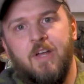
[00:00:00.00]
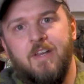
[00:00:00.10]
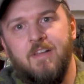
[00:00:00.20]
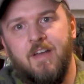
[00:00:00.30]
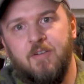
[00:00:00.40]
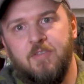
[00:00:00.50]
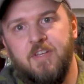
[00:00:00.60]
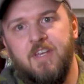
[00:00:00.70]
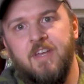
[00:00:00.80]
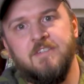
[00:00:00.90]
I don't
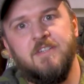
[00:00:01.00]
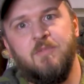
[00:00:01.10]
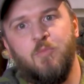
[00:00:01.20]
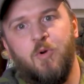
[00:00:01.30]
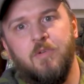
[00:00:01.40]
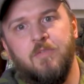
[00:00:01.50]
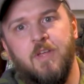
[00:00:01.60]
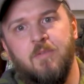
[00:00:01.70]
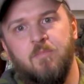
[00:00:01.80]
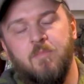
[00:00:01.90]
think he has any more of
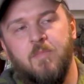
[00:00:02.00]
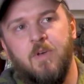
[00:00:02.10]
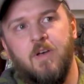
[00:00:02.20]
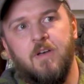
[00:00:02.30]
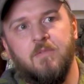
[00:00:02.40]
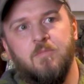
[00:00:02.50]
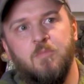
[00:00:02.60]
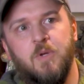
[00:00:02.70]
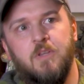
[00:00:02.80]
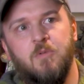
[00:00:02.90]
them,
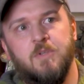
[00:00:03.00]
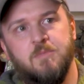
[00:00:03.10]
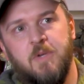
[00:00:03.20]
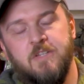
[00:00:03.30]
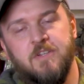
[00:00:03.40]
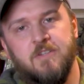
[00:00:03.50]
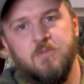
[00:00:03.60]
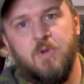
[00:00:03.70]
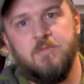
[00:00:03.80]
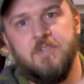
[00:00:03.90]
but there was a page on his
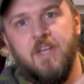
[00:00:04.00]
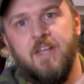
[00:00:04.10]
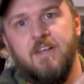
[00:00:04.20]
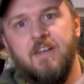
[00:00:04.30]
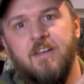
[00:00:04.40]
website.